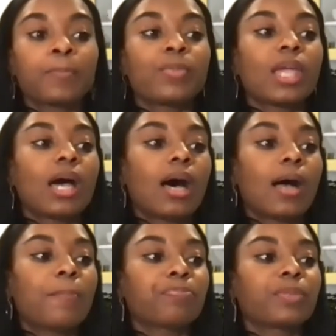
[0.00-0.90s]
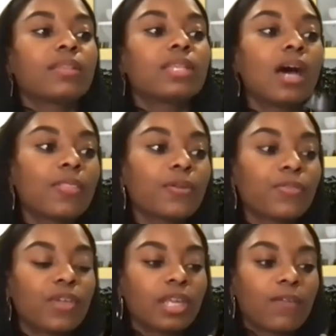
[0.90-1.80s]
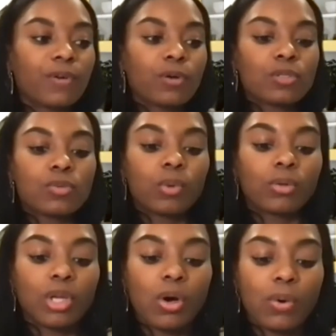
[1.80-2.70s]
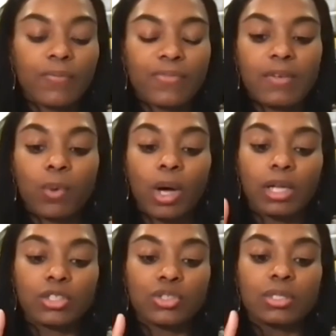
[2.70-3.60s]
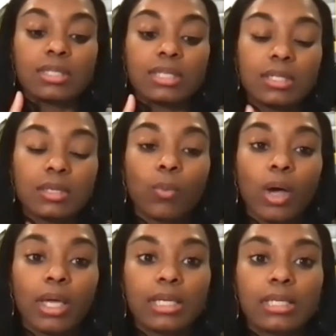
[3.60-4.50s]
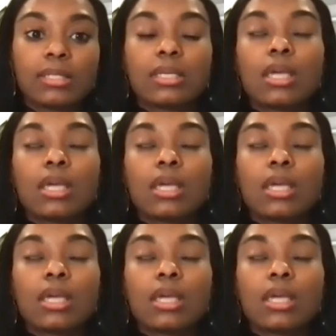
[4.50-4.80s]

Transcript: Mm-hmm. Um, the other thing that folks will know if they watch season one is